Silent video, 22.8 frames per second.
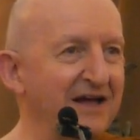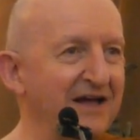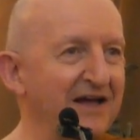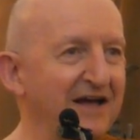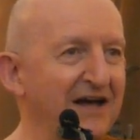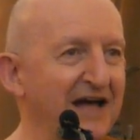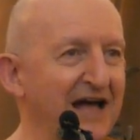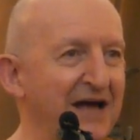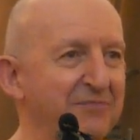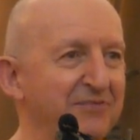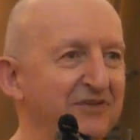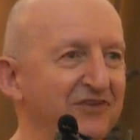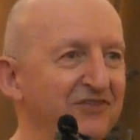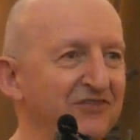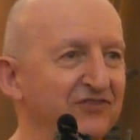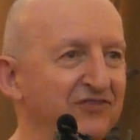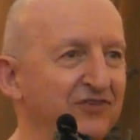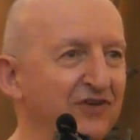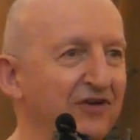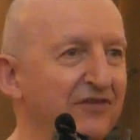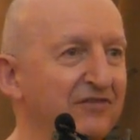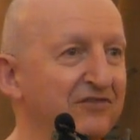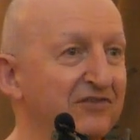
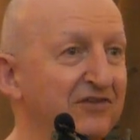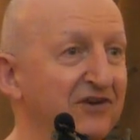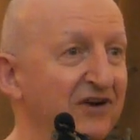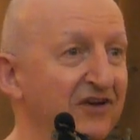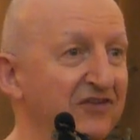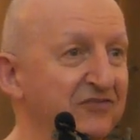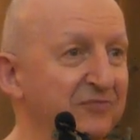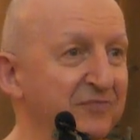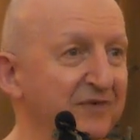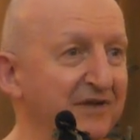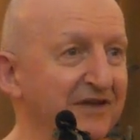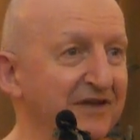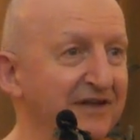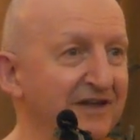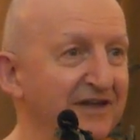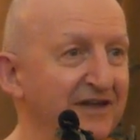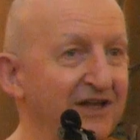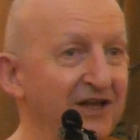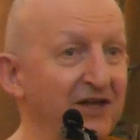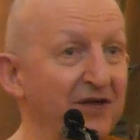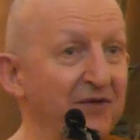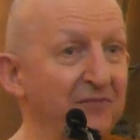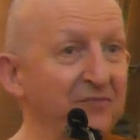habits of grasping.
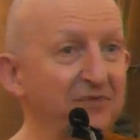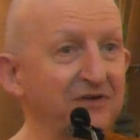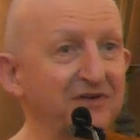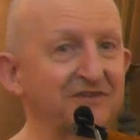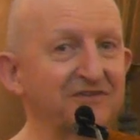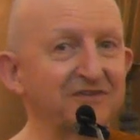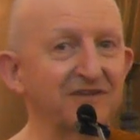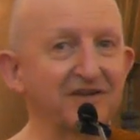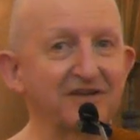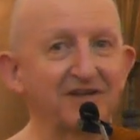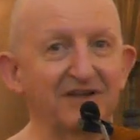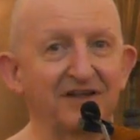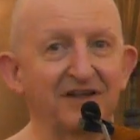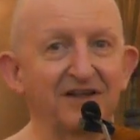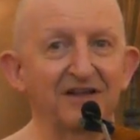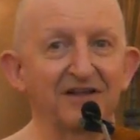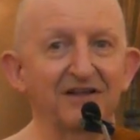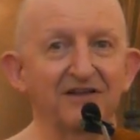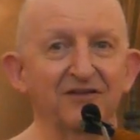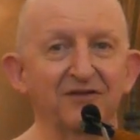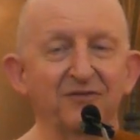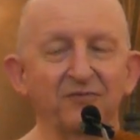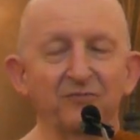But
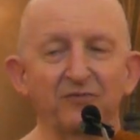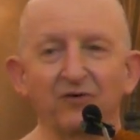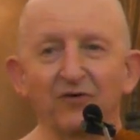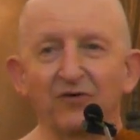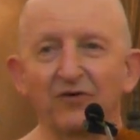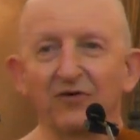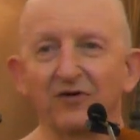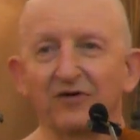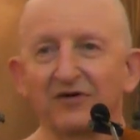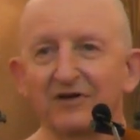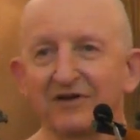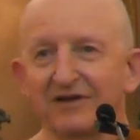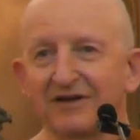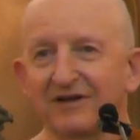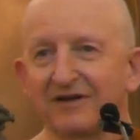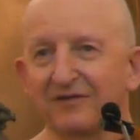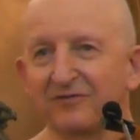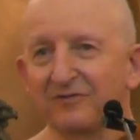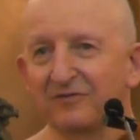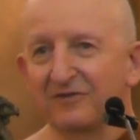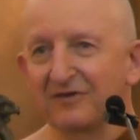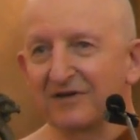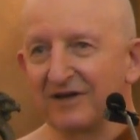Lumpur
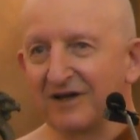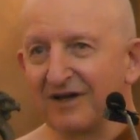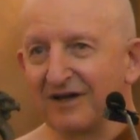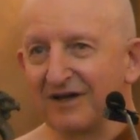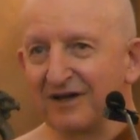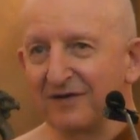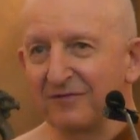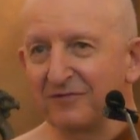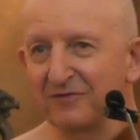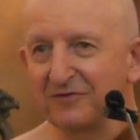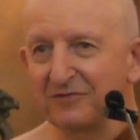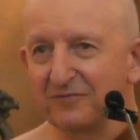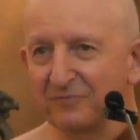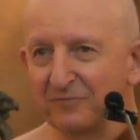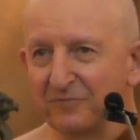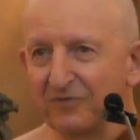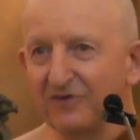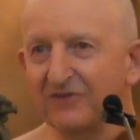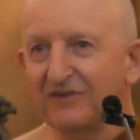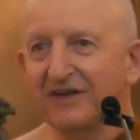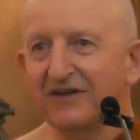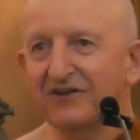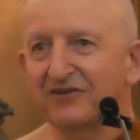would
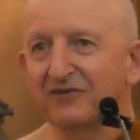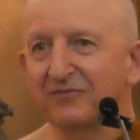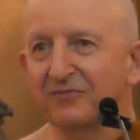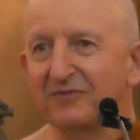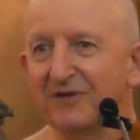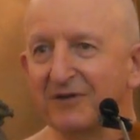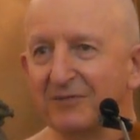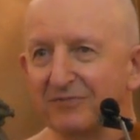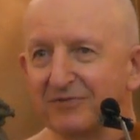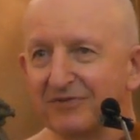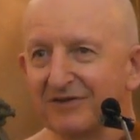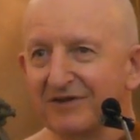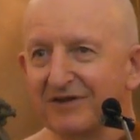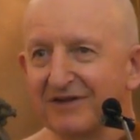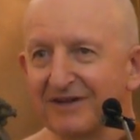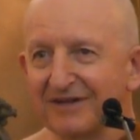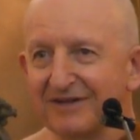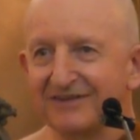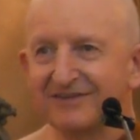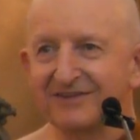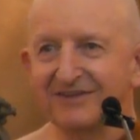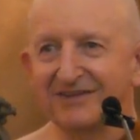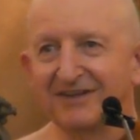put that to people
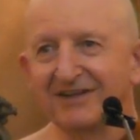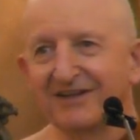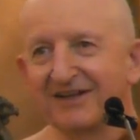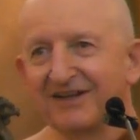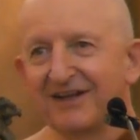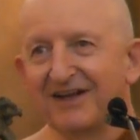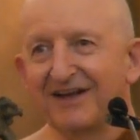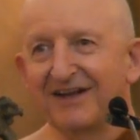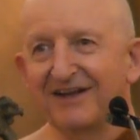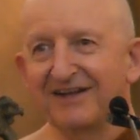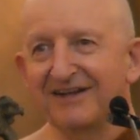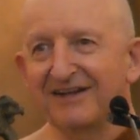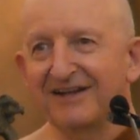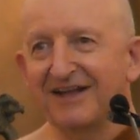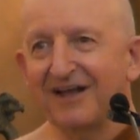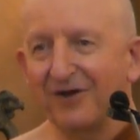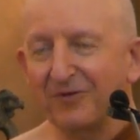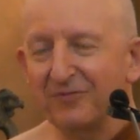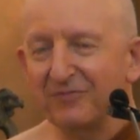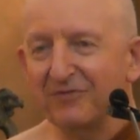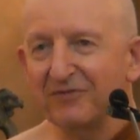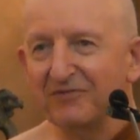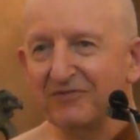and
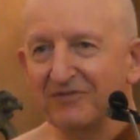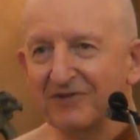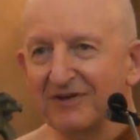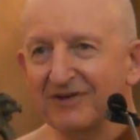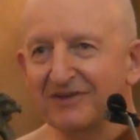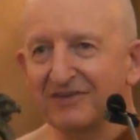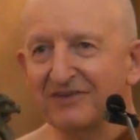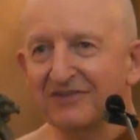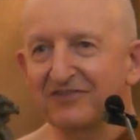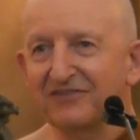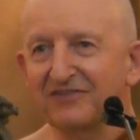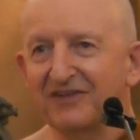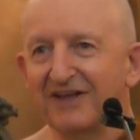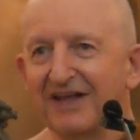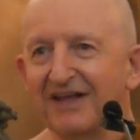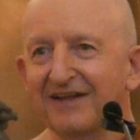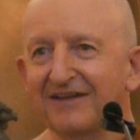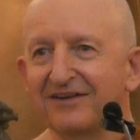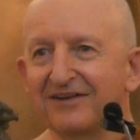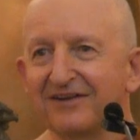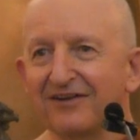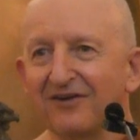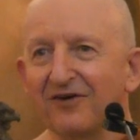help them to
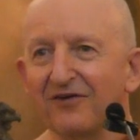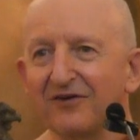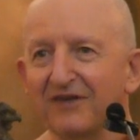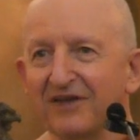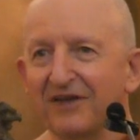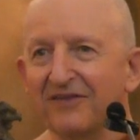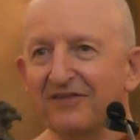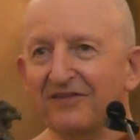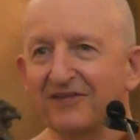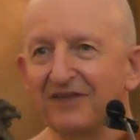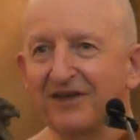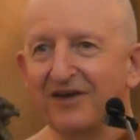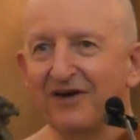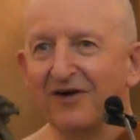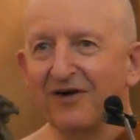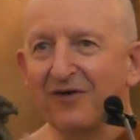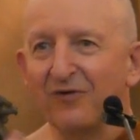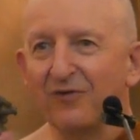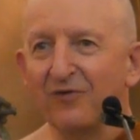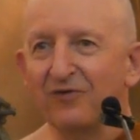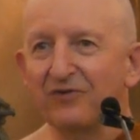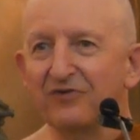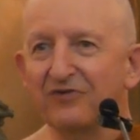understand that, oh yeah, the
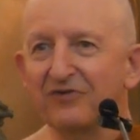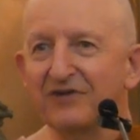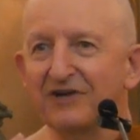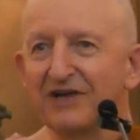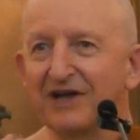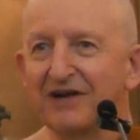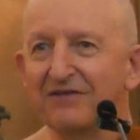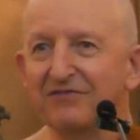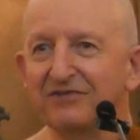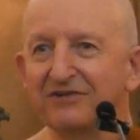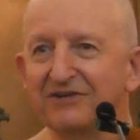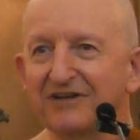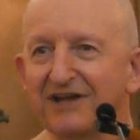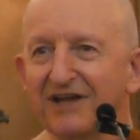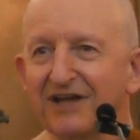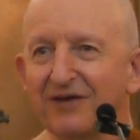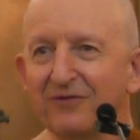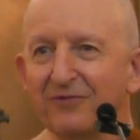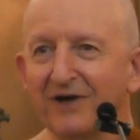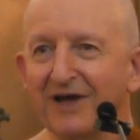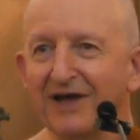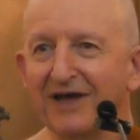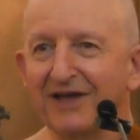ordinary
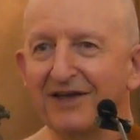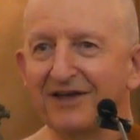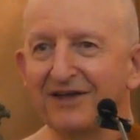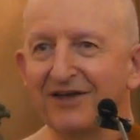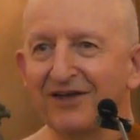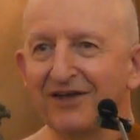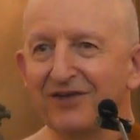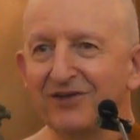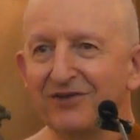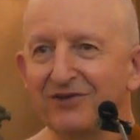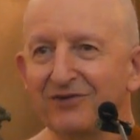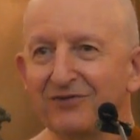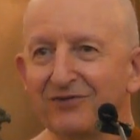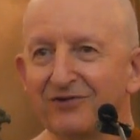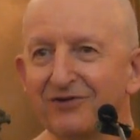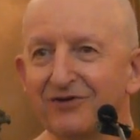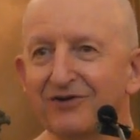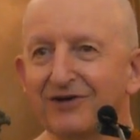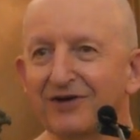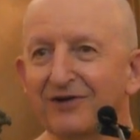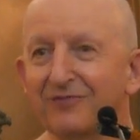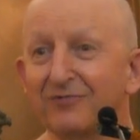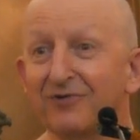everyday way you
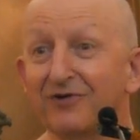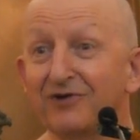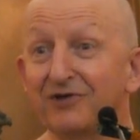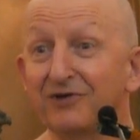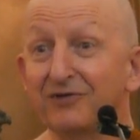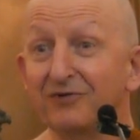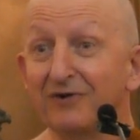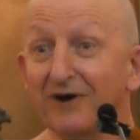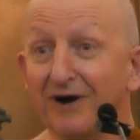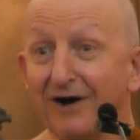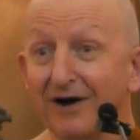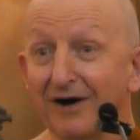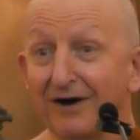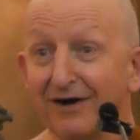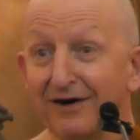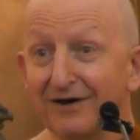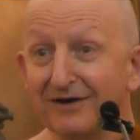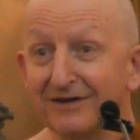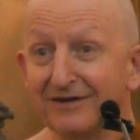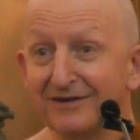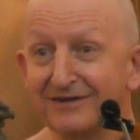look at what you are,